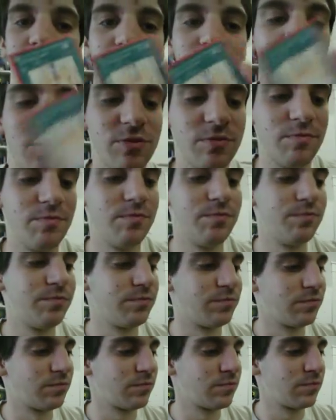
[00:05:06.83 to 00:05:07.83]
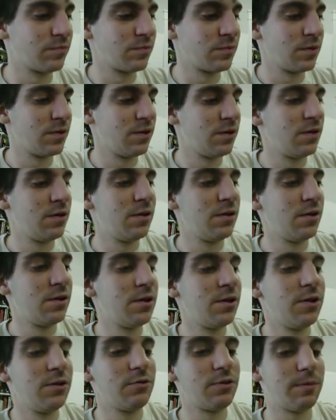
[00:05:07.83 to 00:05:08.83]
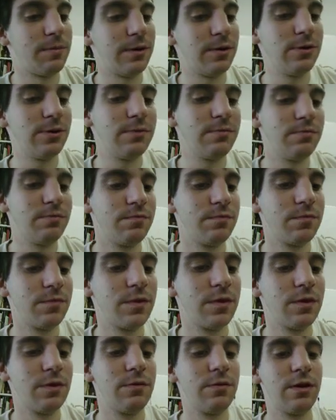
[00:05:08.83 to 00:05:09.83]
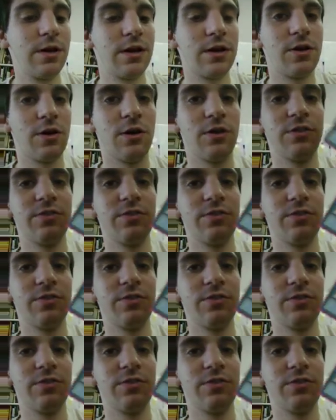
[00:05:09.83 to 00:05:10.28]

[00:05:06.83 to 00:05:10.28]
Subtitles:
awesome, awesome. Drop power. You got card